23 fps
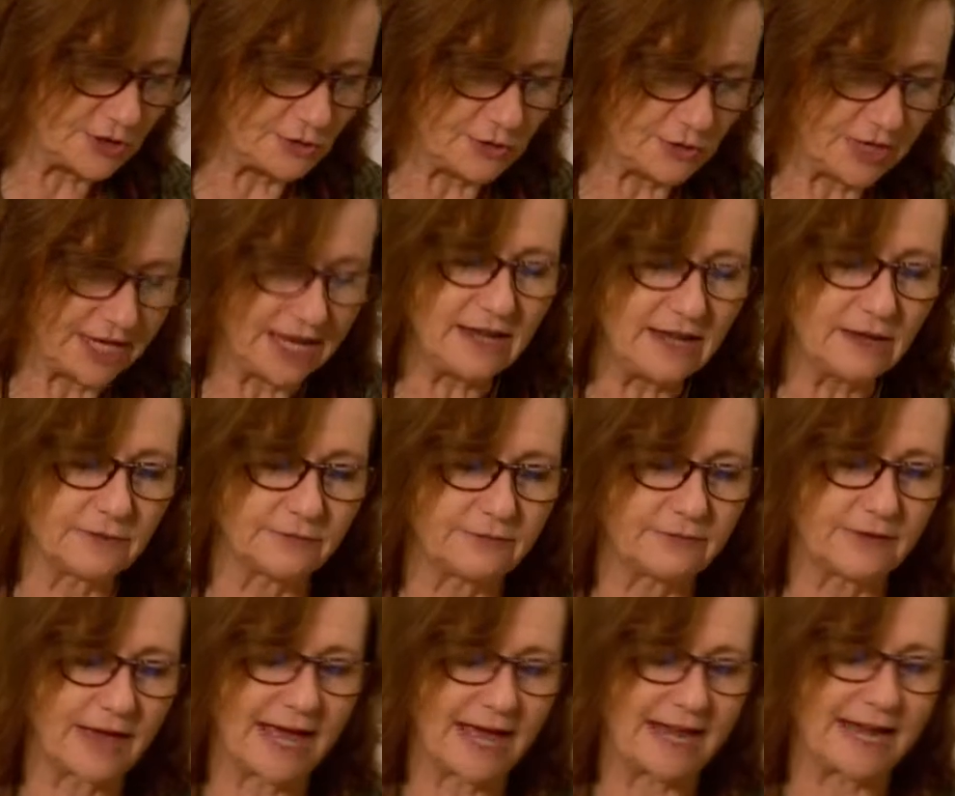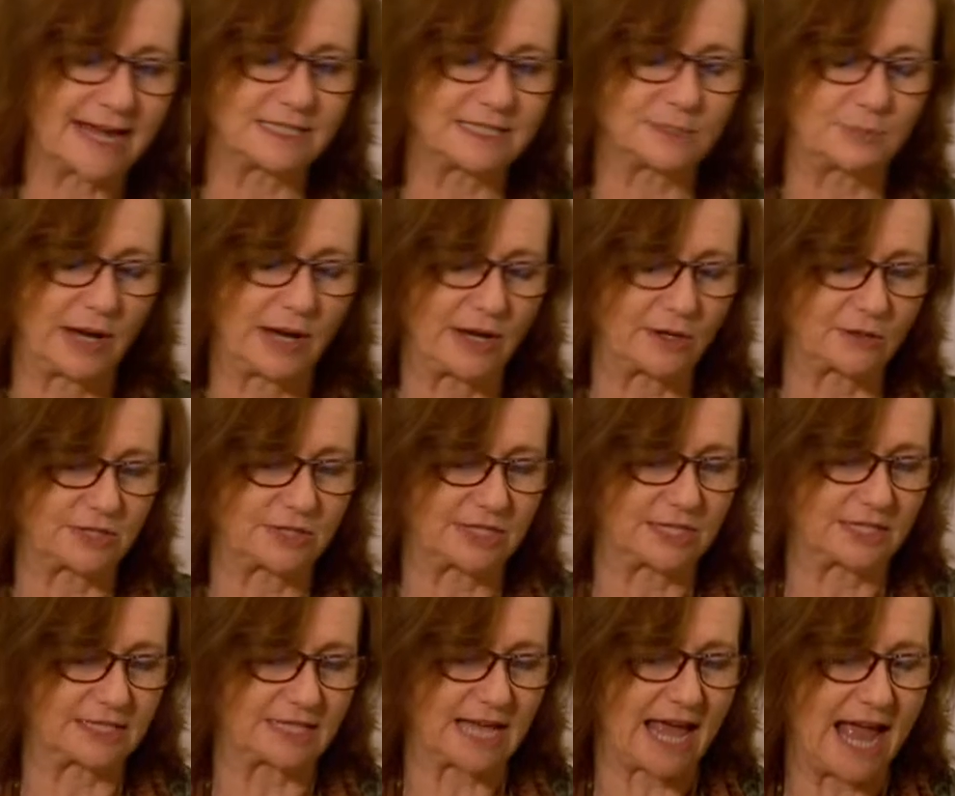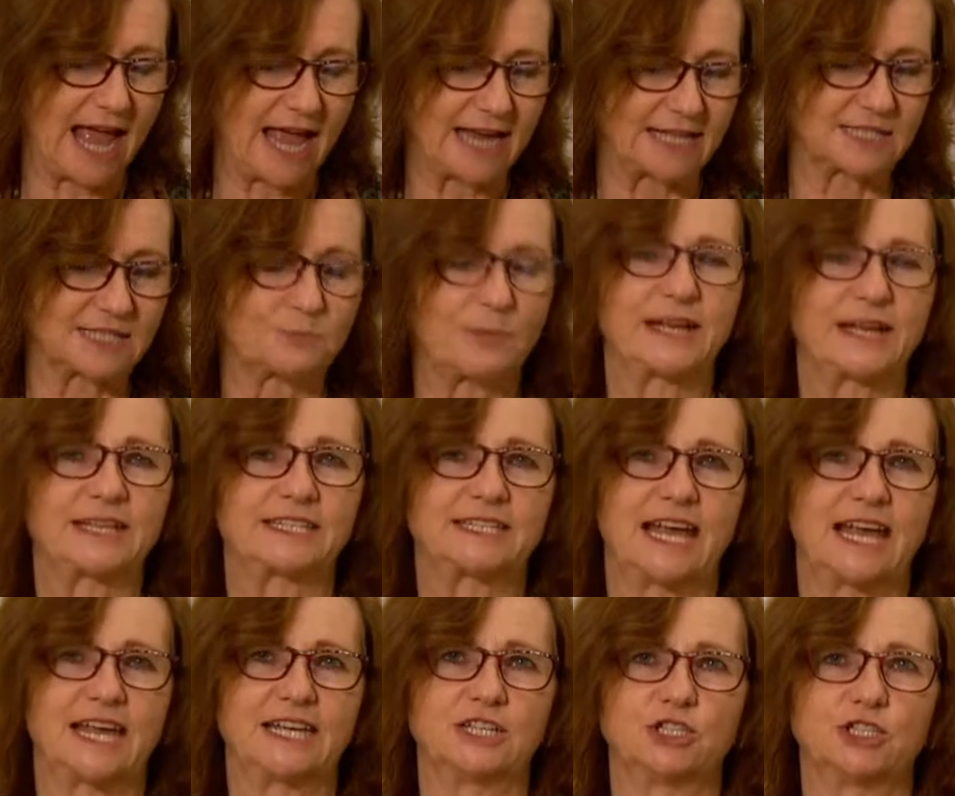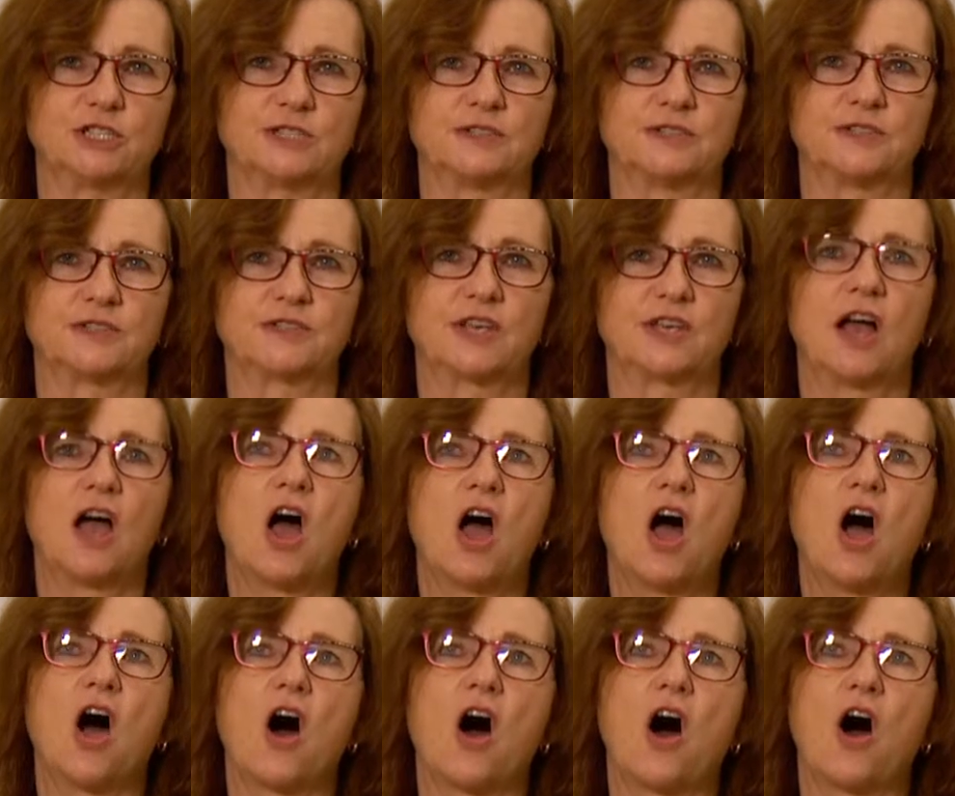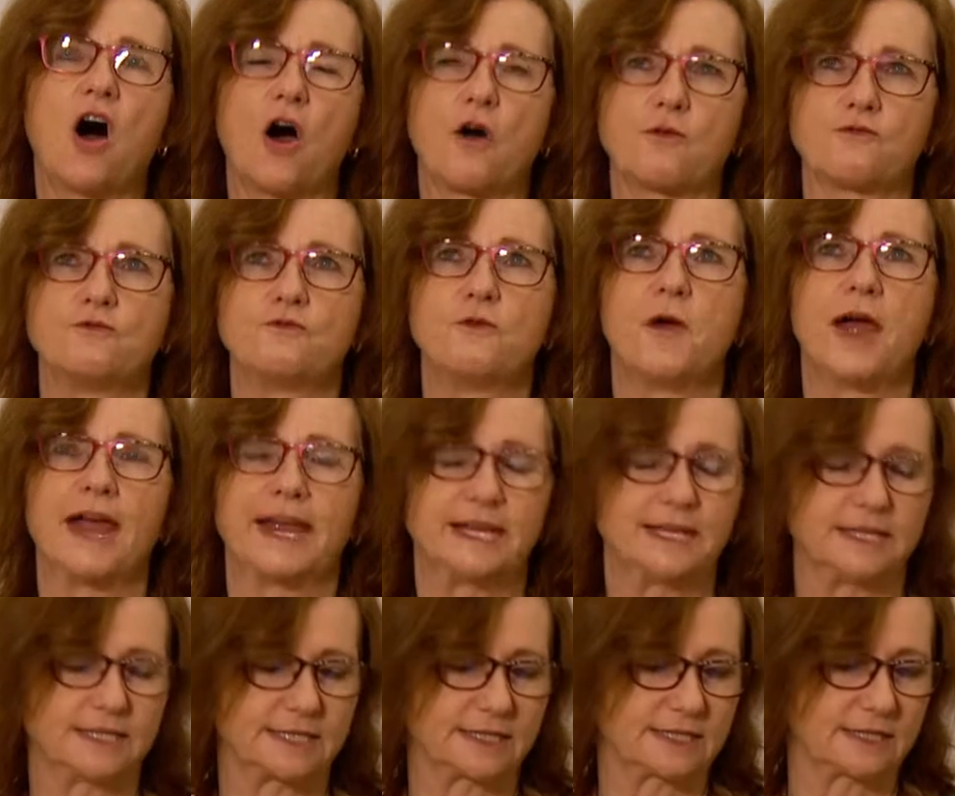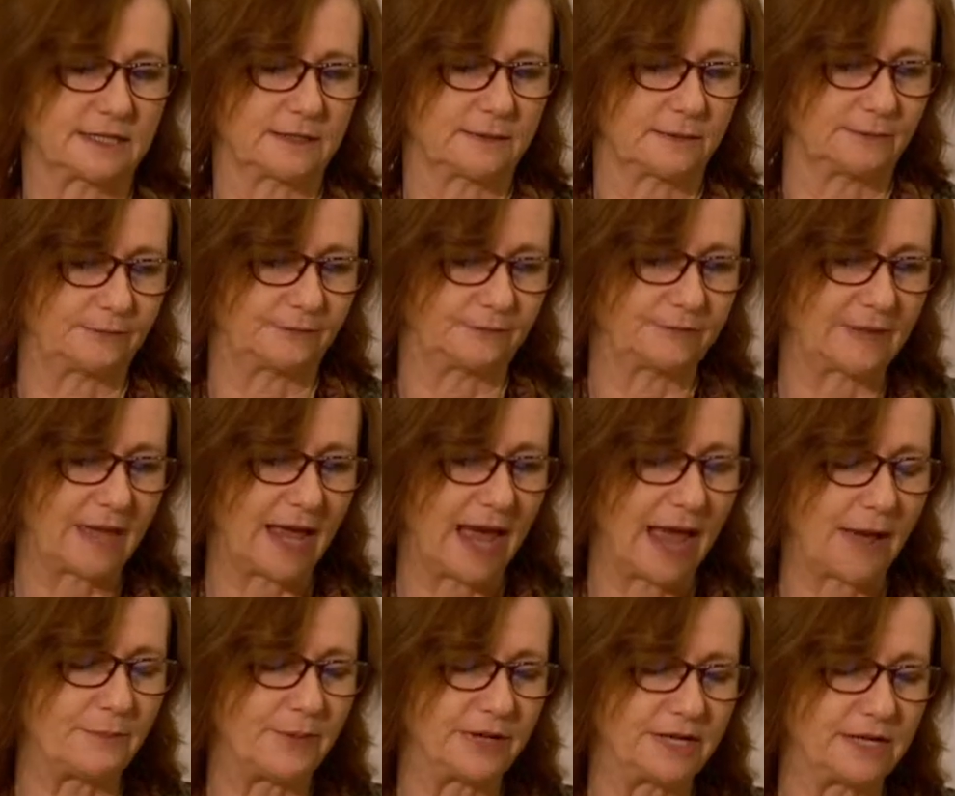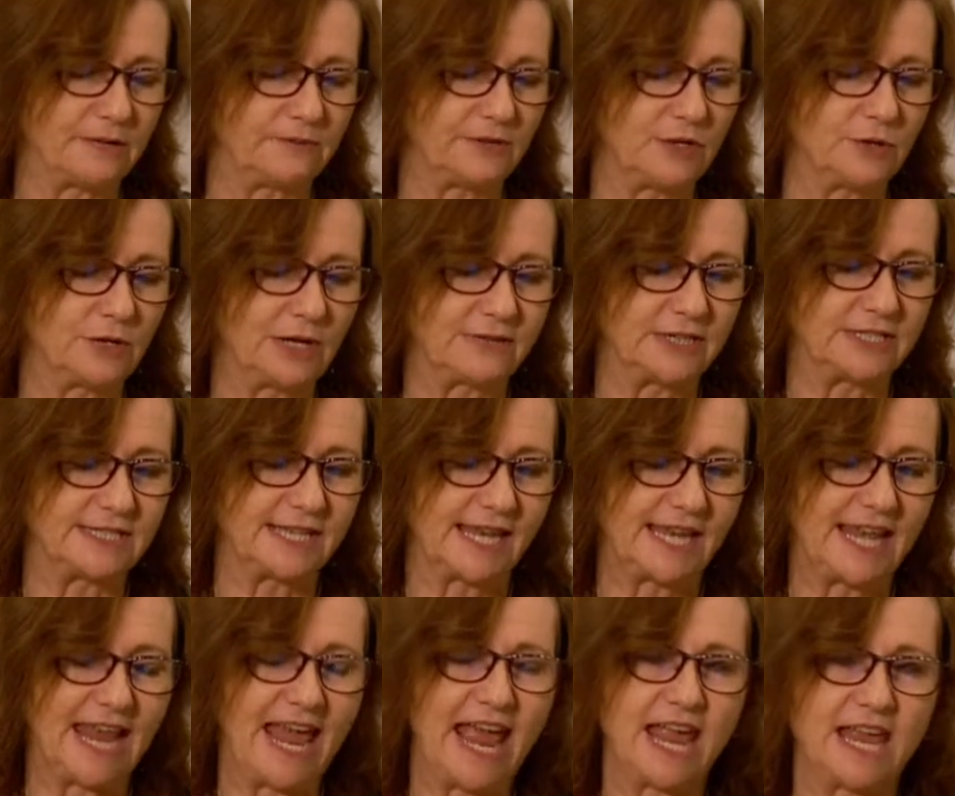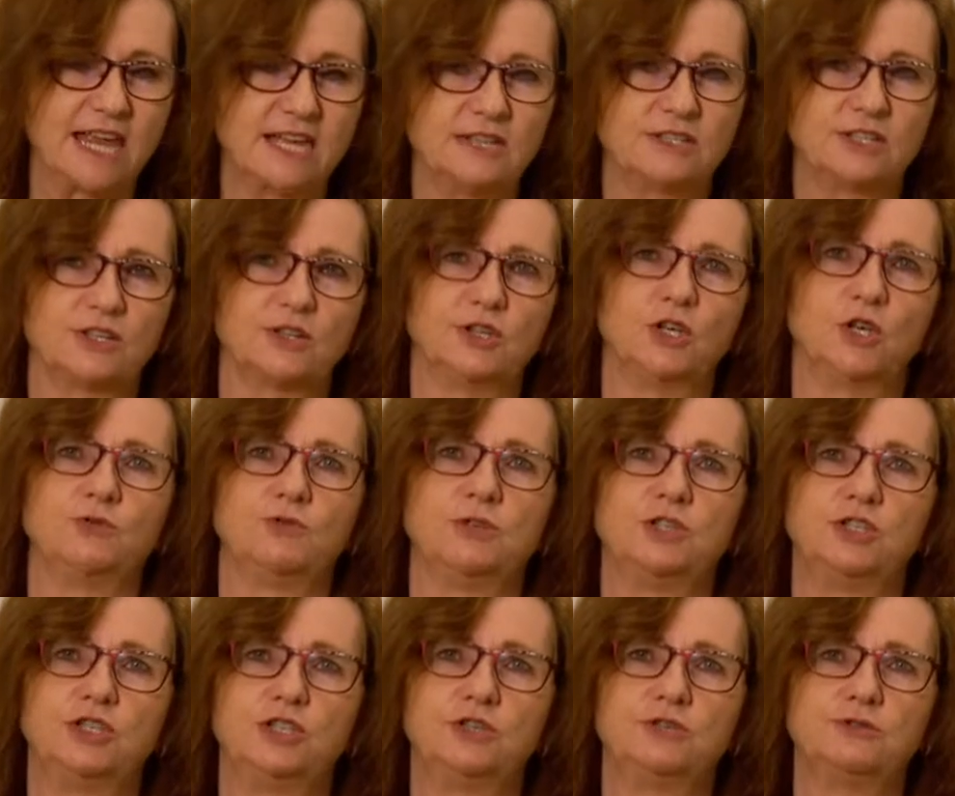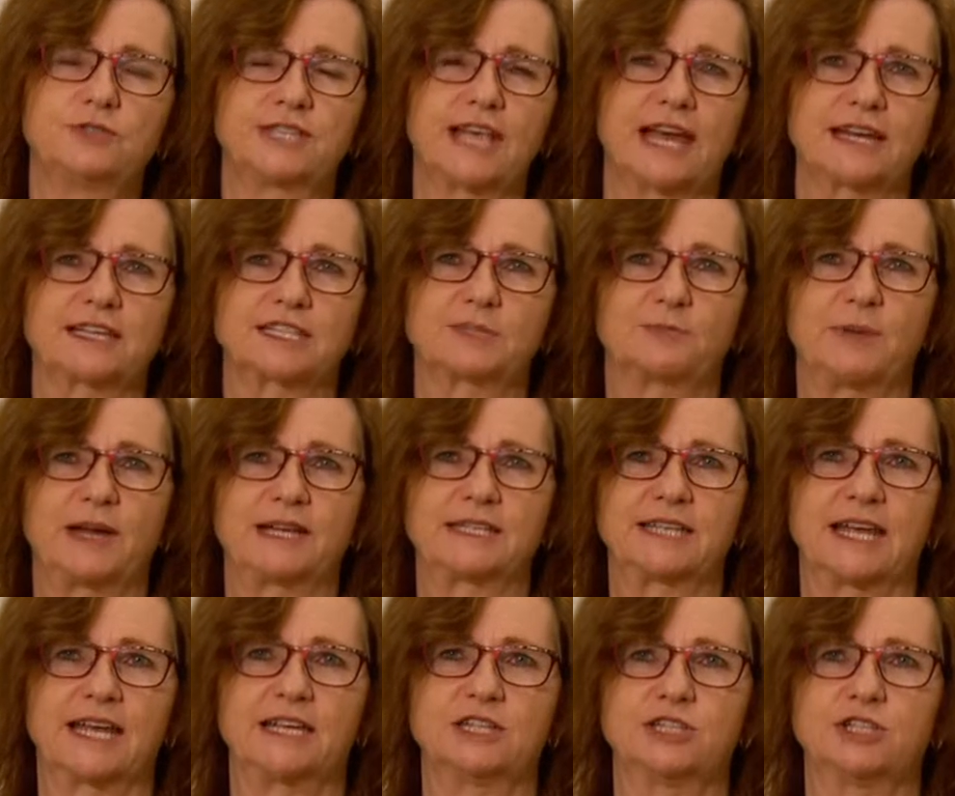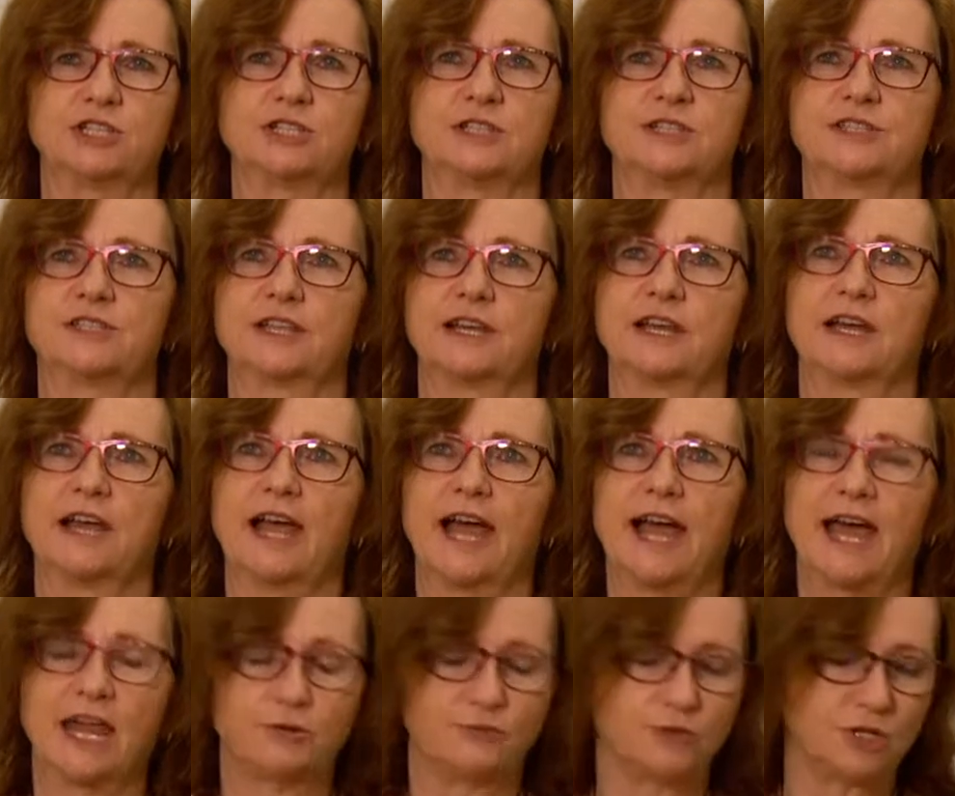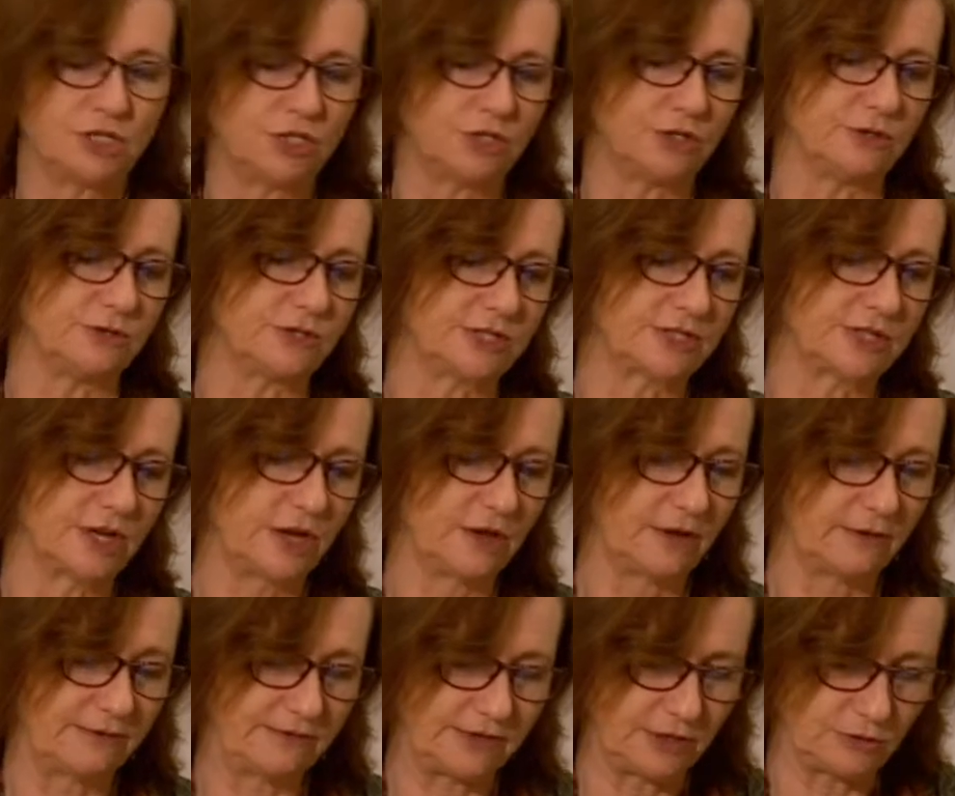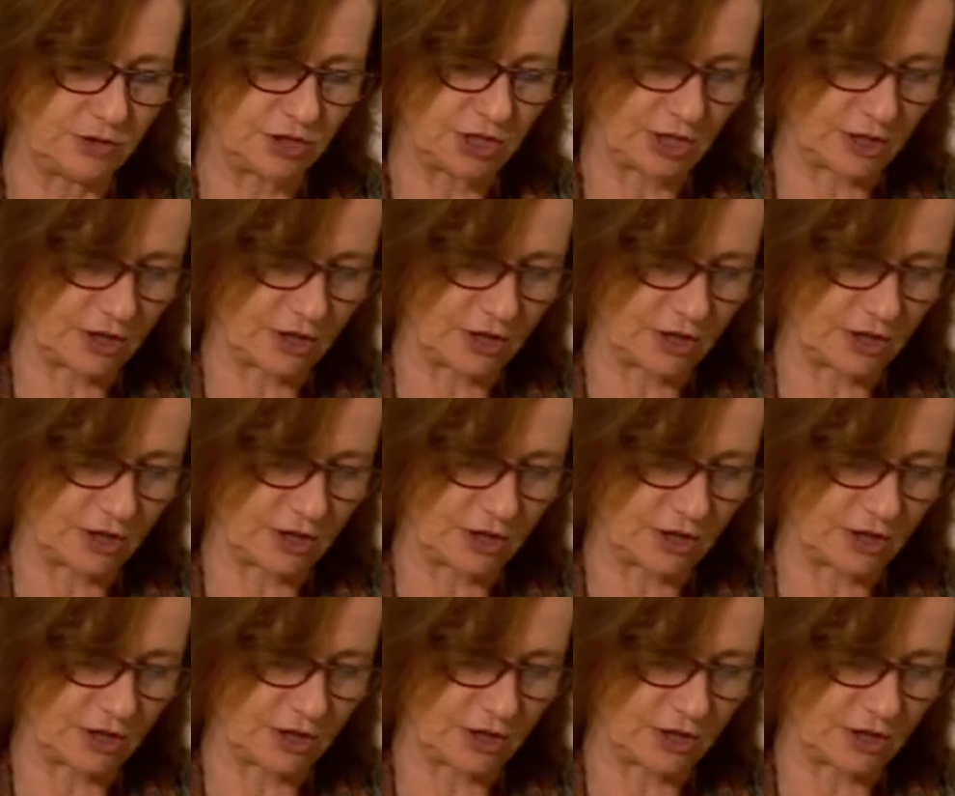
you give an antibiotic, expectations are raised. But if you give a delayed, you reduce expectations and reduce future